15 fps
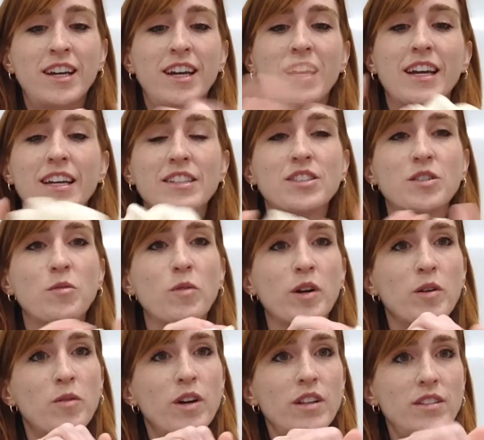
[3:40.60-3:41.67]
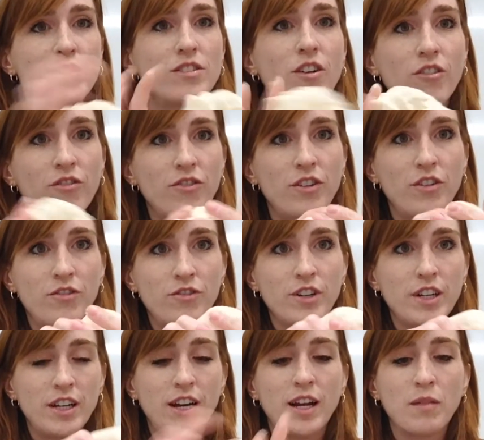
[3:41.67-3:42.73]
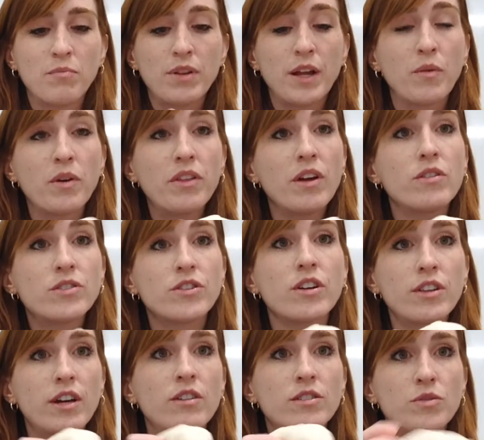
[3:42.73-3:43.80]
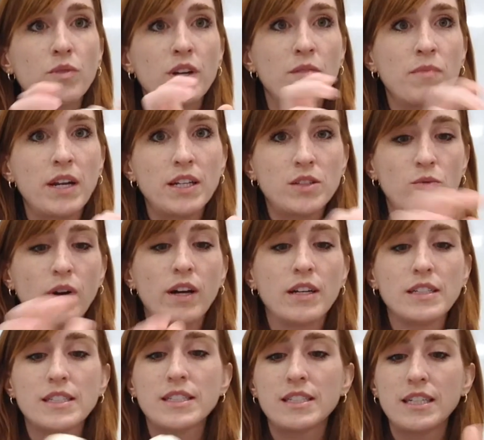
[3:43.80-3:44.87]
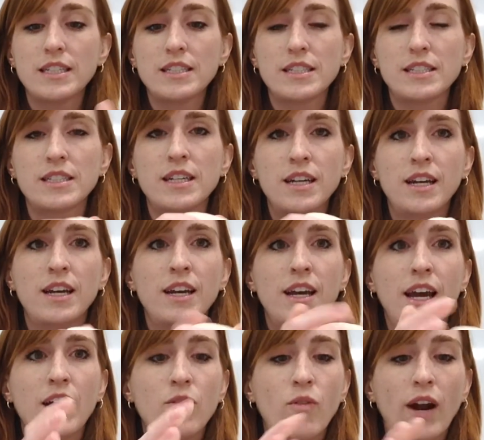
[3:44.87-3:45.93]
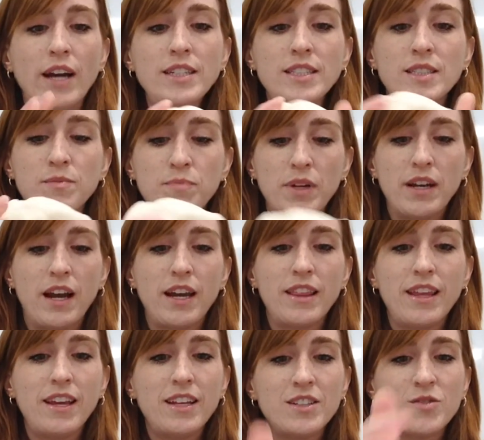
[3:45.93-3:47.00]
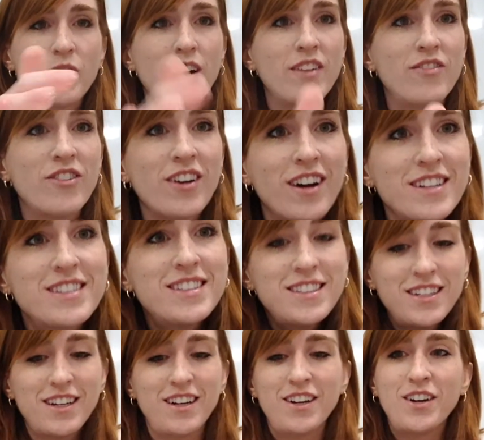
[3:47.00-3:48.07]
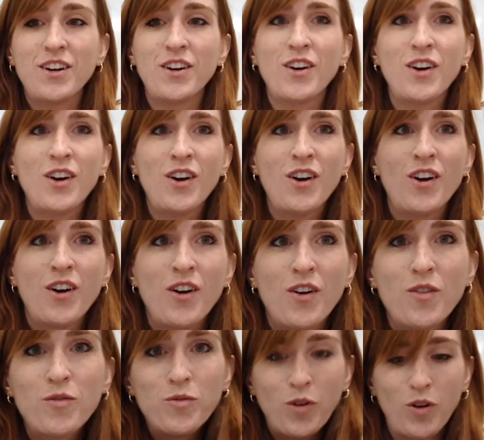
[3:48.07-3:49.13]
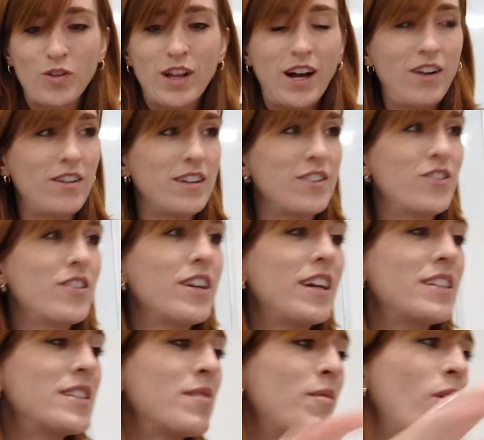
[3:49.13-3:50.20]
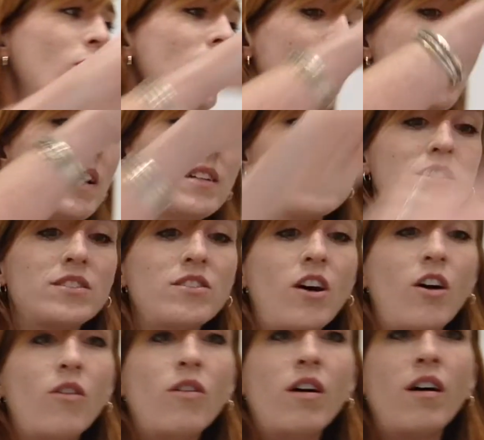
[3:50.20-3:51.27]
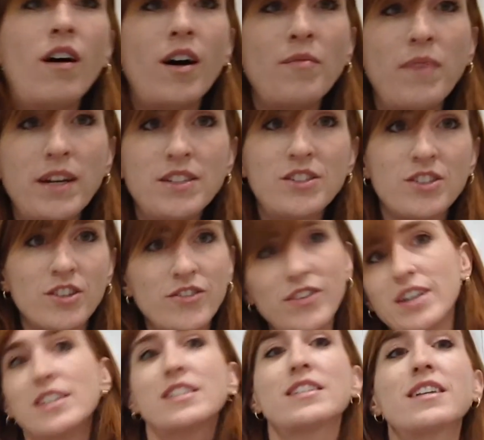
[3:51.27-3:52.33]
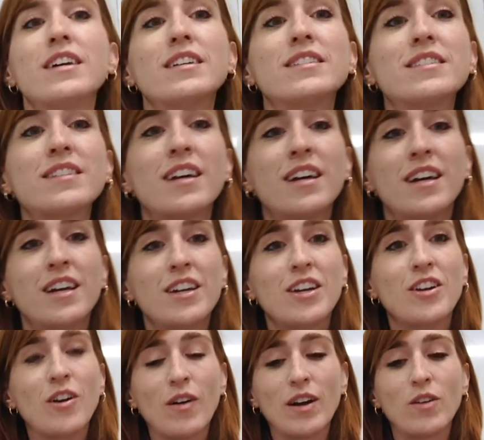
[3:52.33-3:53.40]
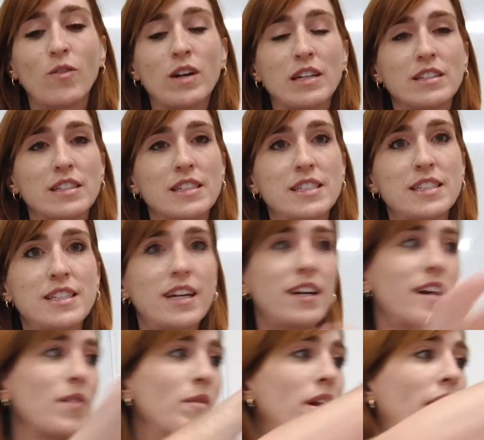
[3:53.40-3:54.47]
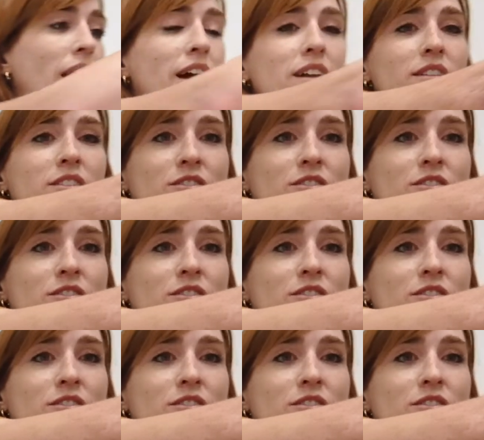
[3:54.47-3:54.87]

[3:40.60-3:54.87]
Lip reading: it gets to work with. So feel free to kind of play with it during that 20 minutes while it sits and rests. But I think it's ready for us to roll out and create some ornaments. So on my surface, because I don't want it to stick, I'm going to add a